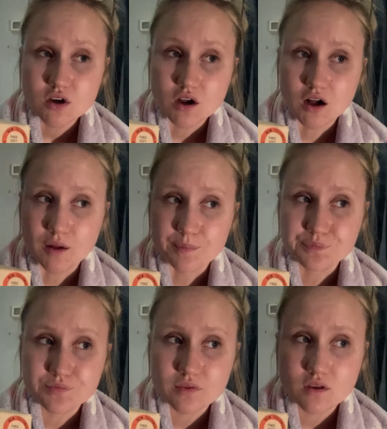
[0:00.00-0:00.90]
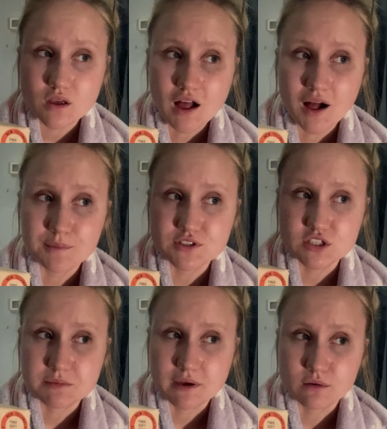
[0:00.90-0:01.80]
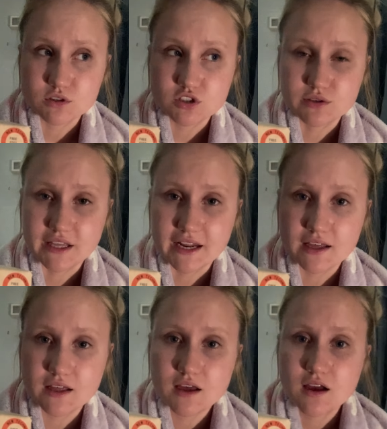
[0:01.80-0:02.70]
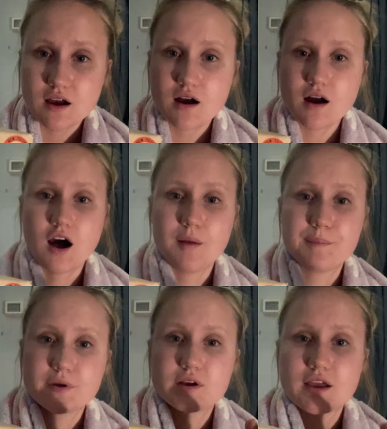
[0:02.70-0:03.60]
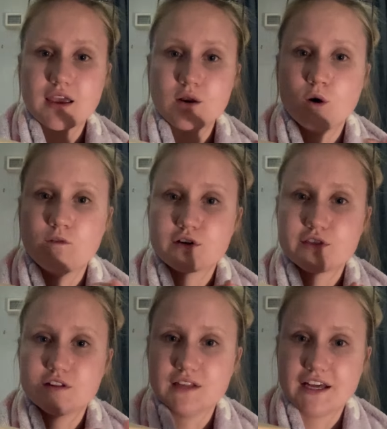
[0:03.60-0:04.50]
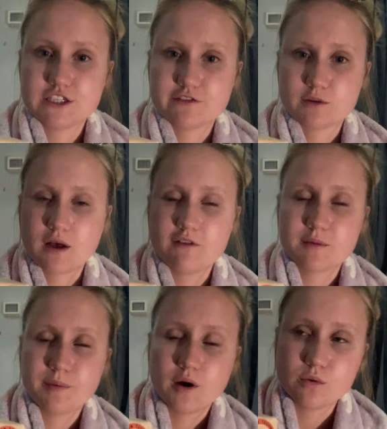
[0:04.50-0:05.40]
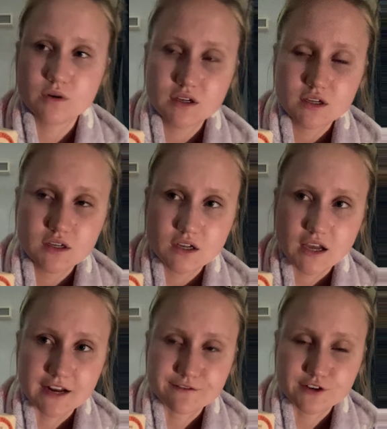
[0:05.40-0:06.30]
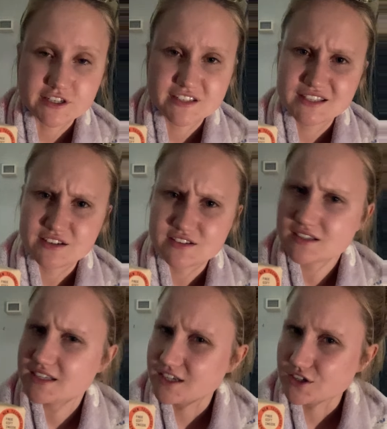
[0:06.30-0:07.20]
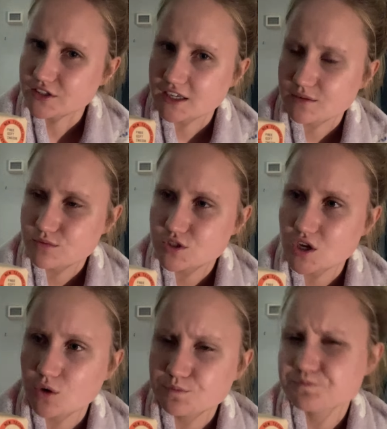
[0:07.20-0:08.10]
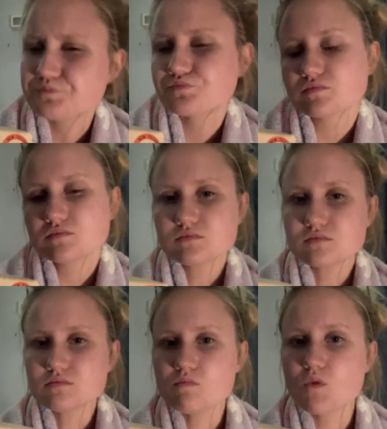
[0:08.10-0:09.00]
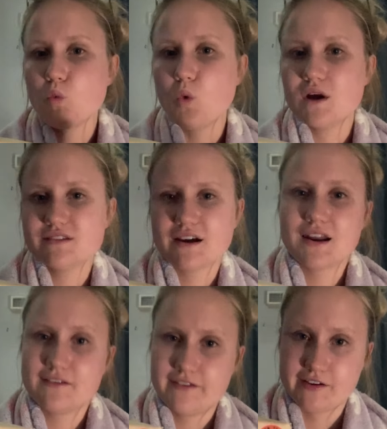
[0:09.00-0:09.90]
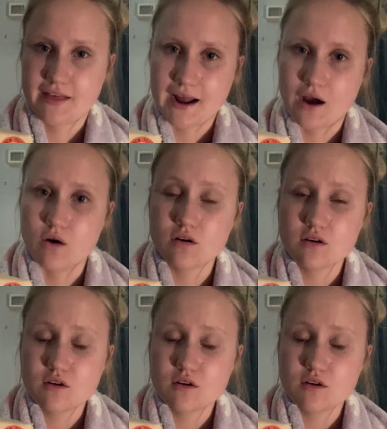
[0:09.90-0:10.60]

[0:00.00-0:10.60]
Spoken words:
helps you to be able to get it up and over the ledge of your pelvic bone and for it to sit there securely. So once I kind of figured that out